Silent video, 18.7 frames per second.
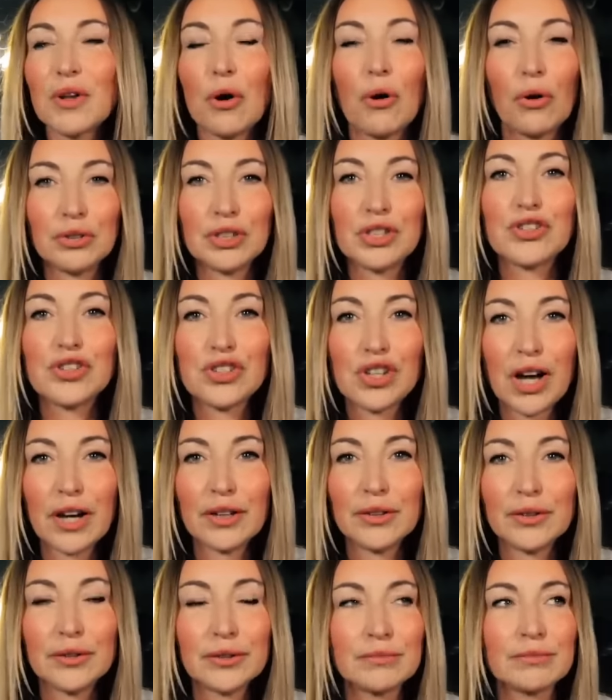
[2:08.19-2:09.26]
on this
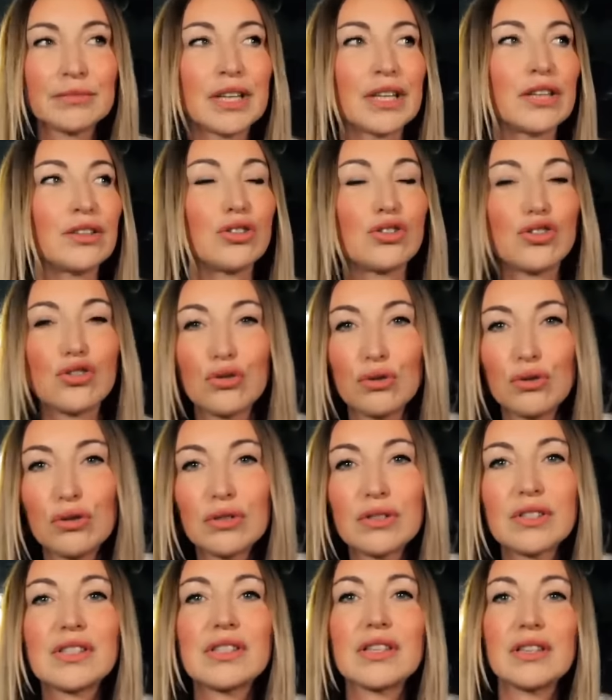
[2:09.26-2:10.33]
channel, in the
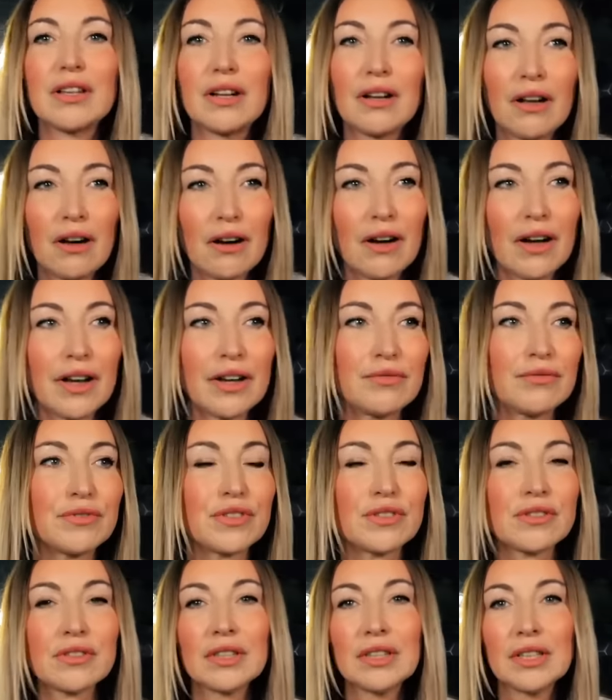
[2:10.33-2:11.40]
shorts and the
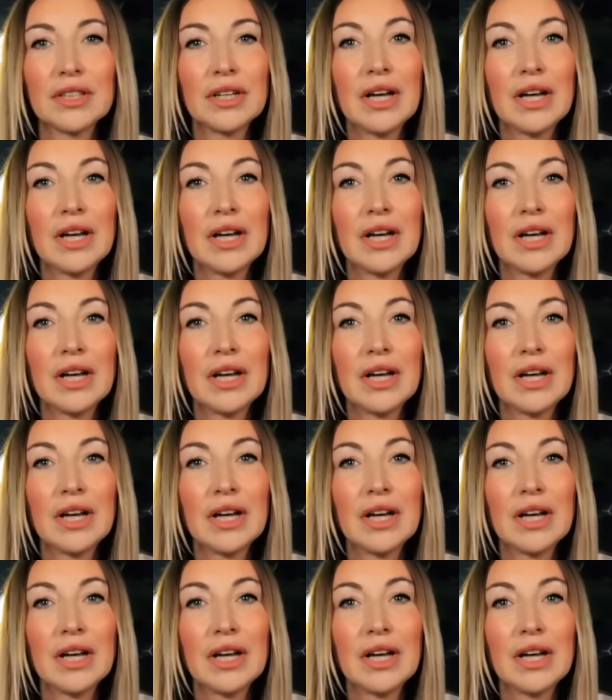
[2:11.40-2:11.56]
lives,